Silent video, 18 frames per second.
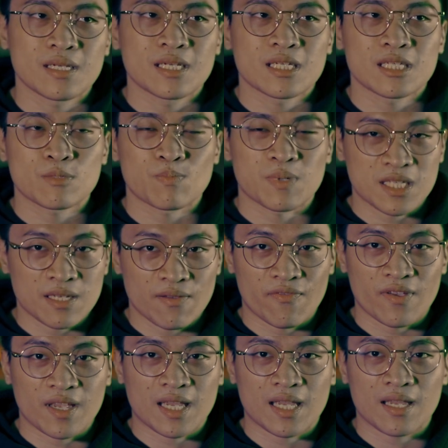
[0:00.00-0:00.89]

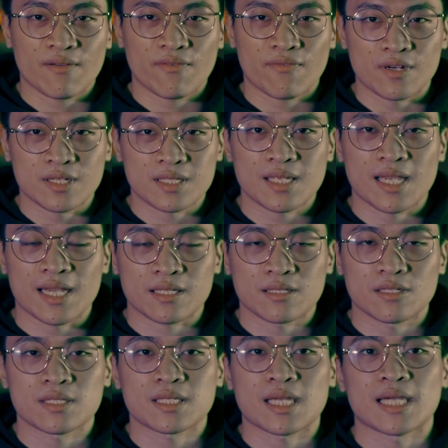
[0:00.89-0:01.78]
specific first
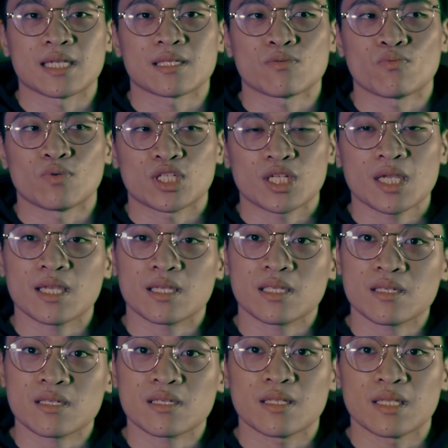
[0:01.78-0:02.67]
exercise, which
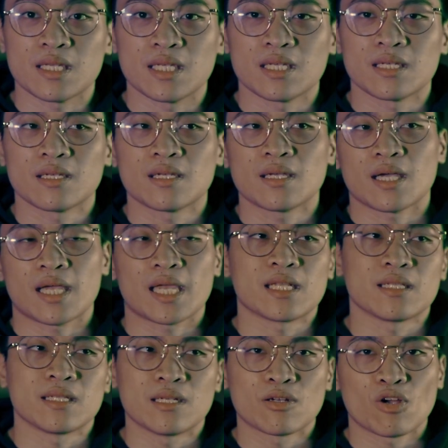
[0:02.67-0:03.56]
is the
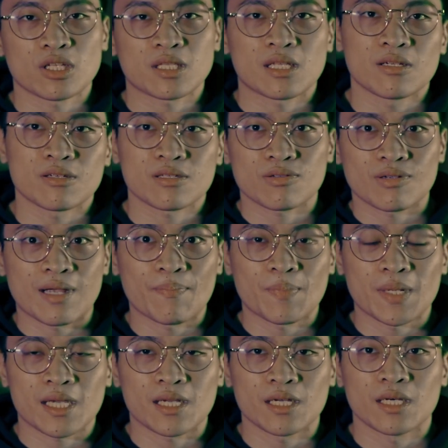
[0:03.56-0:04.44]
Nautilus
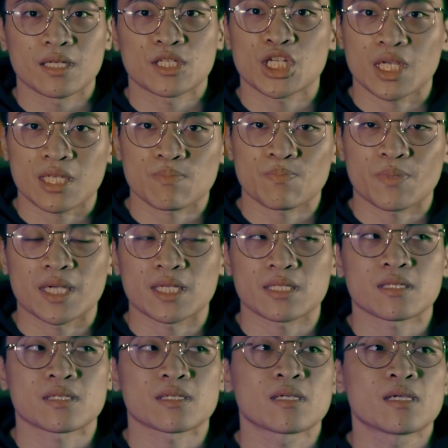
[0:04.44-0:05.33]
replica chest
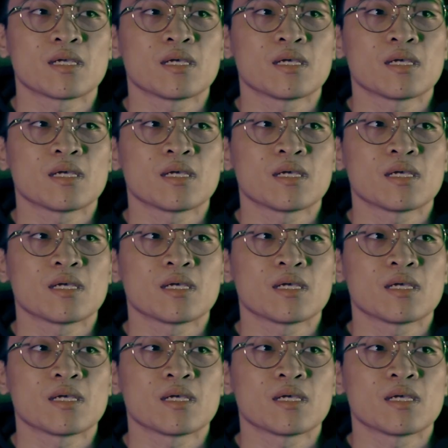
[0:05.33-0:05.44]
press.